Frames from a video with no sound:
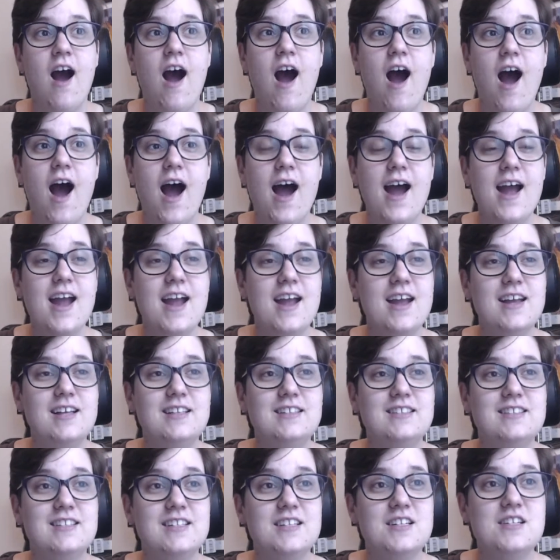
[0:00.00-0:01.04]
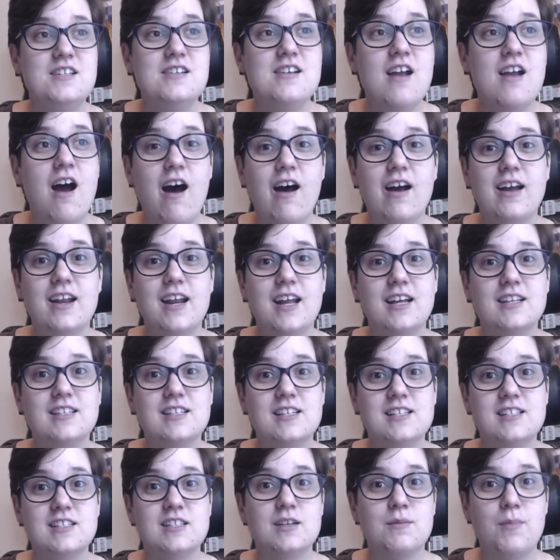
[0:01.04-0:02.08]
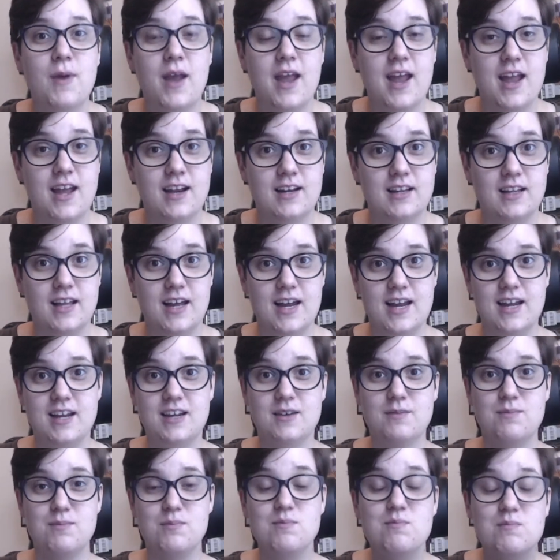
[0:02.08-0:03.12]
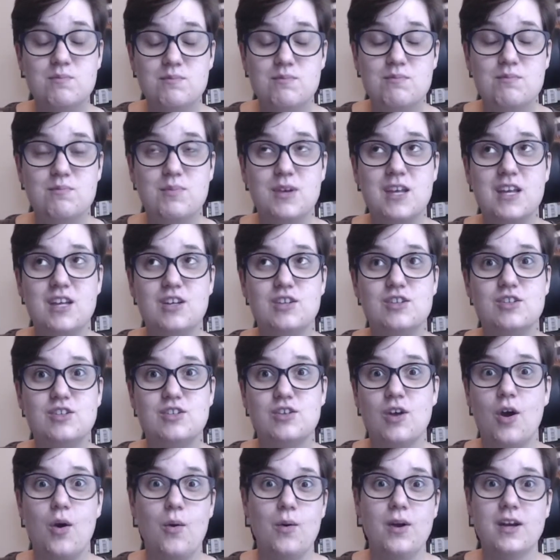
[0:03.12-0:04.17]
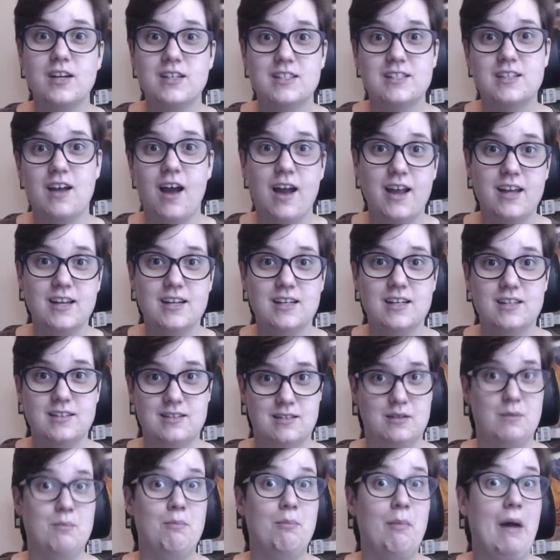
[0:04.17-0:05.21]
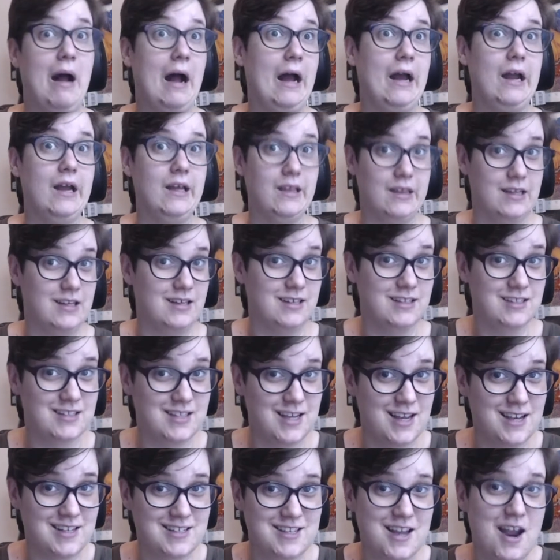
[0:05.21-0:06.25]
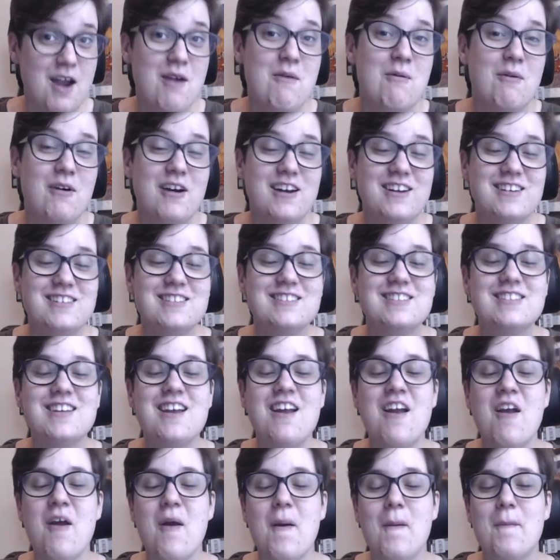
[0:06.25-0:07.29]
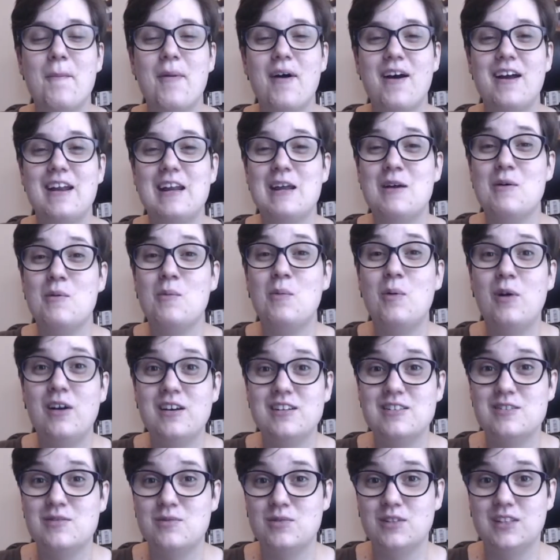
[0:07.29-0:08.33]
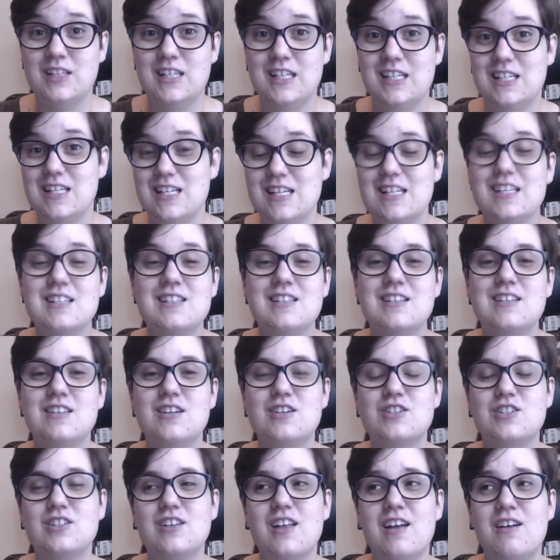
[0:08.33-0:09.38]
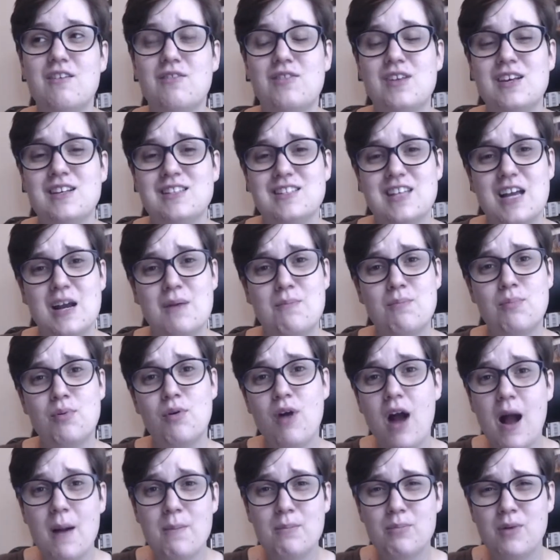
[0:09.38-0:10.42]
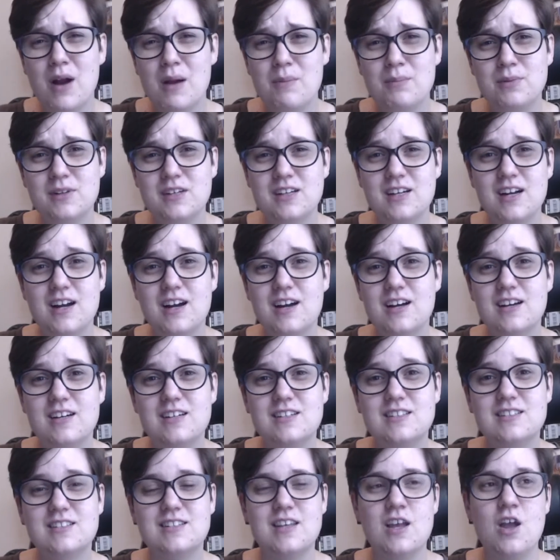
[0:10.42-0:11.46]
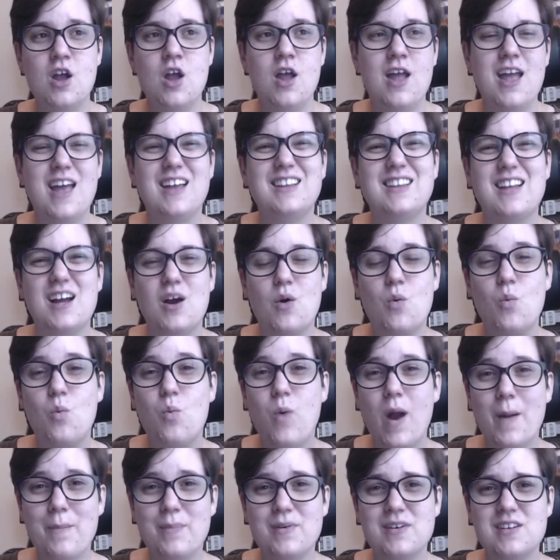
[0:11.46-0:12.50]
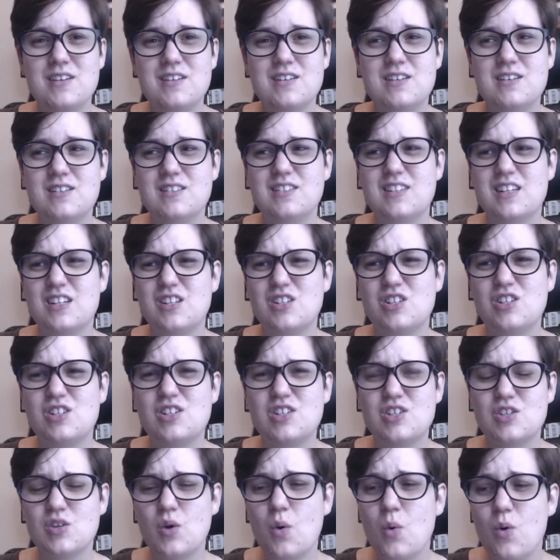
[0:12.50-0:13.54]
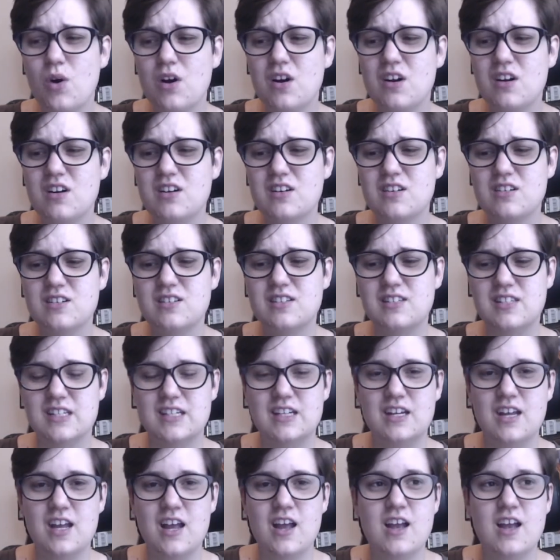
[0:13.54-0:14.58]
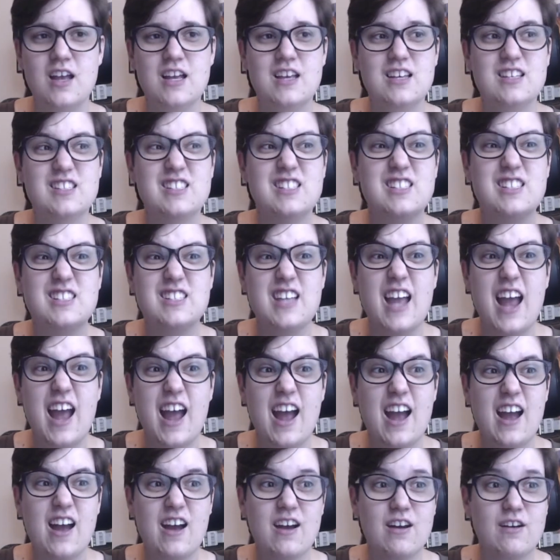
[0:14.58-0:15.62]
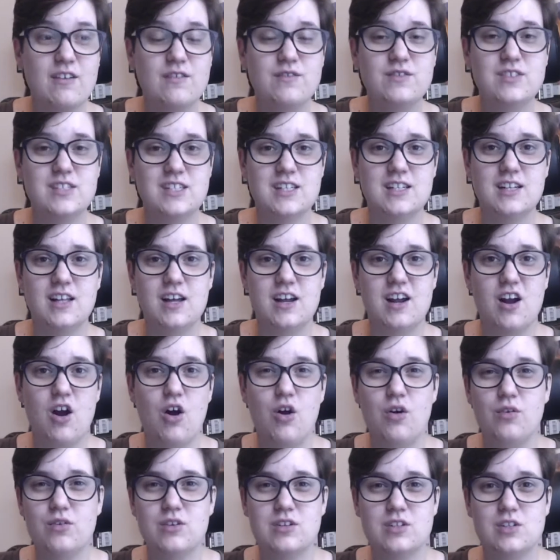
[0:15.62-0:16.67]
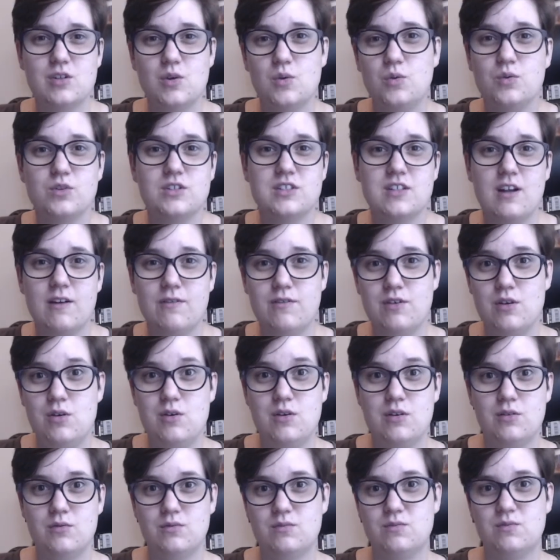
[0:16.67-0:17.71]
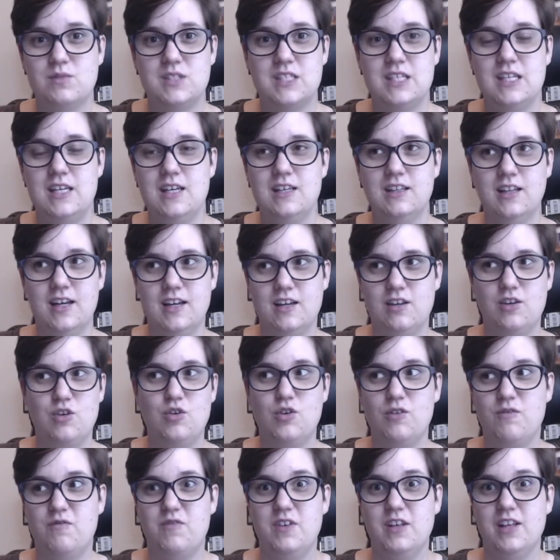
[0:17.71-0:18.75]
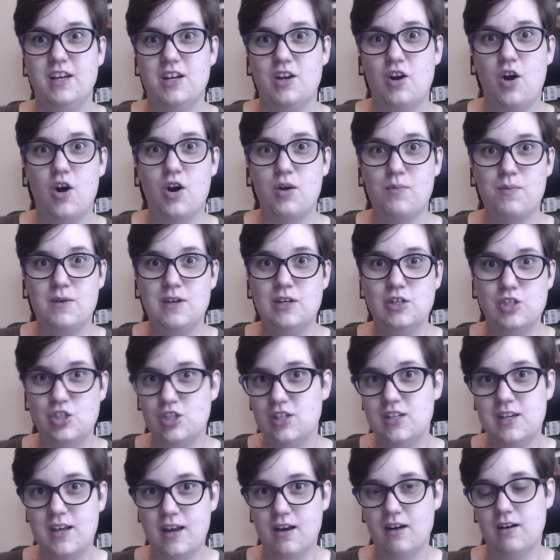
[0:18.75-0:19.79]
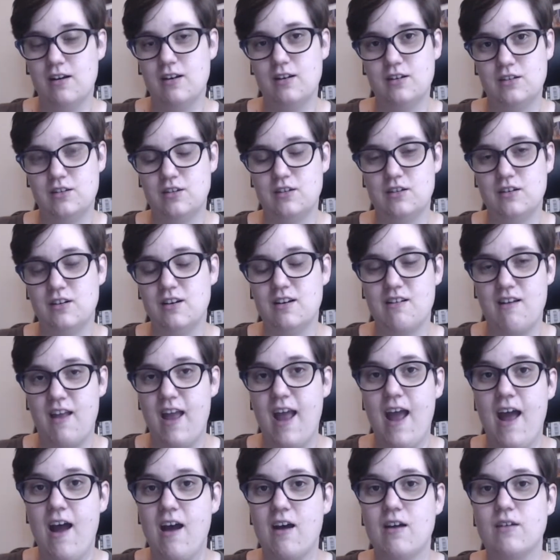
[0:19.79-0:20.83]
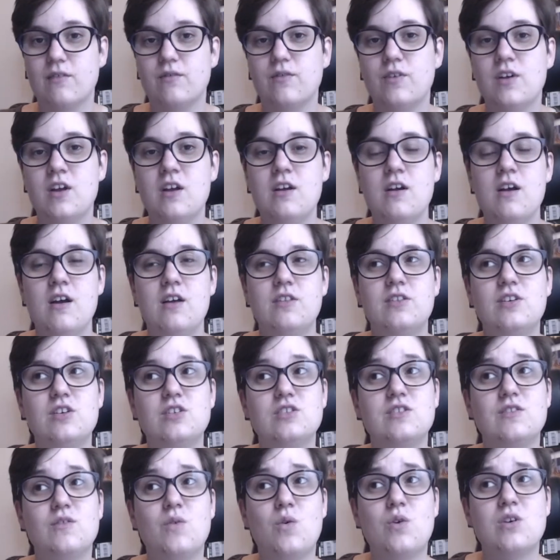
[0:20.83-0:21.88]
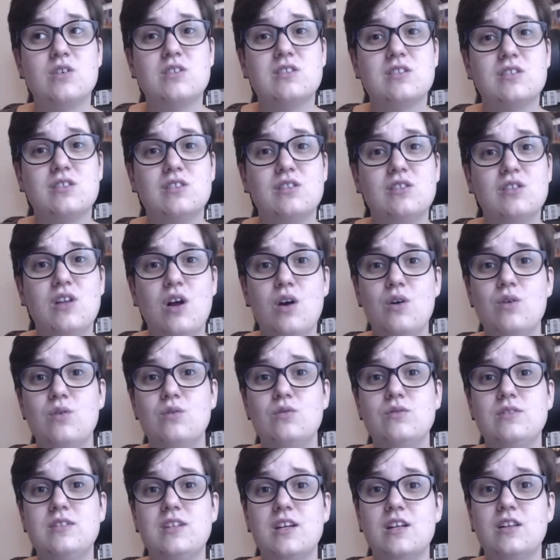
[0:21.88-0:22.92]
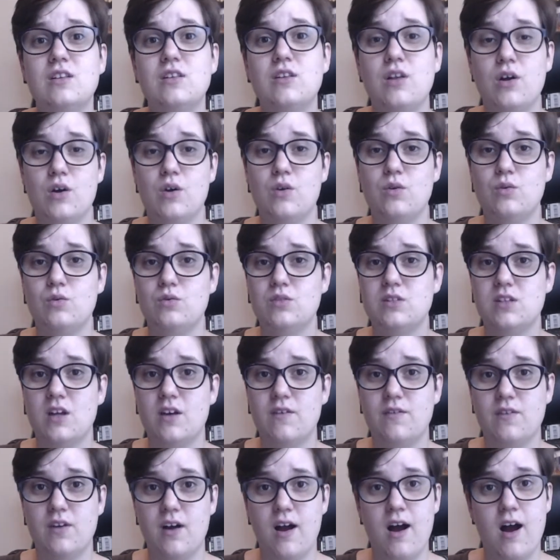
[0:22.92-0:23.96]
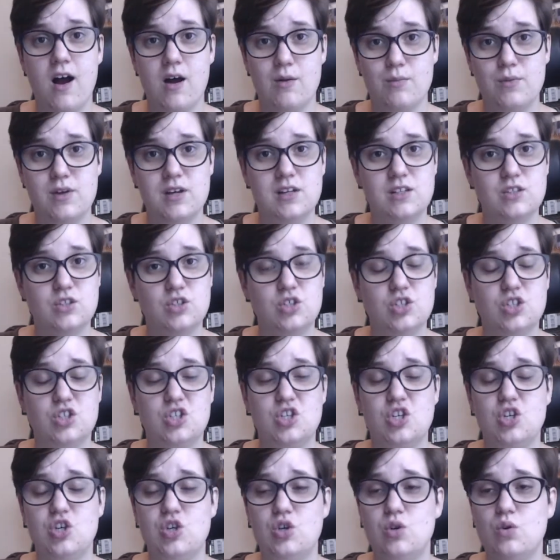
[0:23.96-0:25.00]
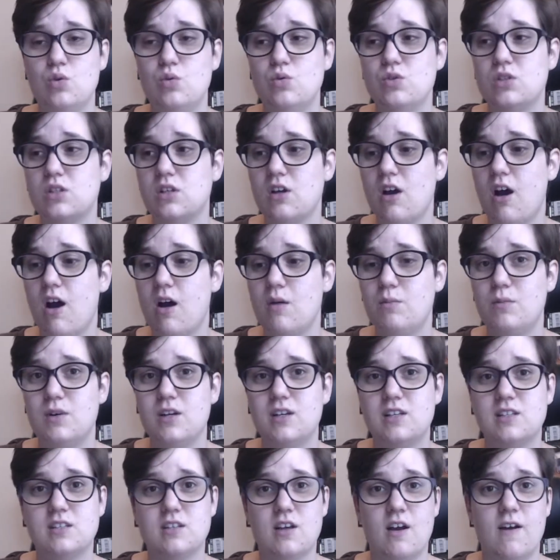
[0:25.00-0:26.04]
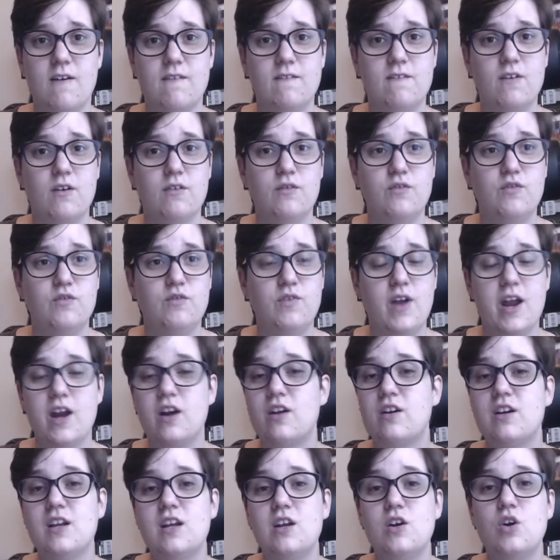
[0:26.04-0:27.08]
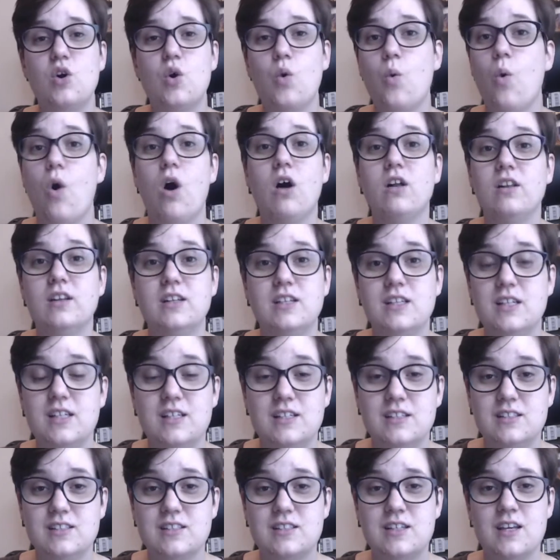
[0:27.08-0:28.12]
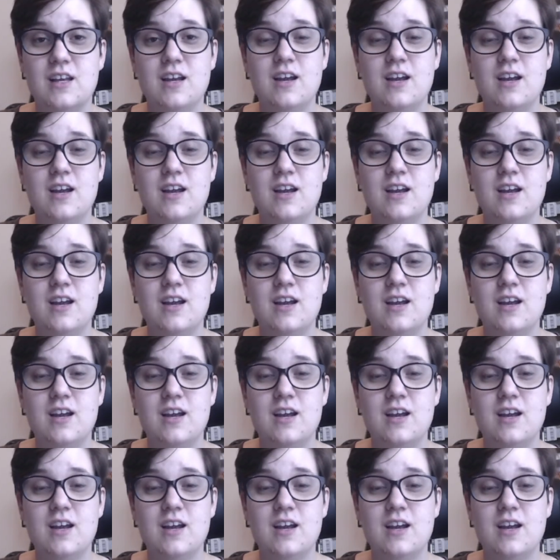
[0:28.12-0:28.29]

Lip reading: I did not anticipate being so excited to buy things as I was, but it was really neat. There's a lot of things like prop replicas and weapons, swords and staves and all this cool stuff that you can see, you could feel like an RPG character and have. There's of course loads and loads of comics, just used comics of varying qualities,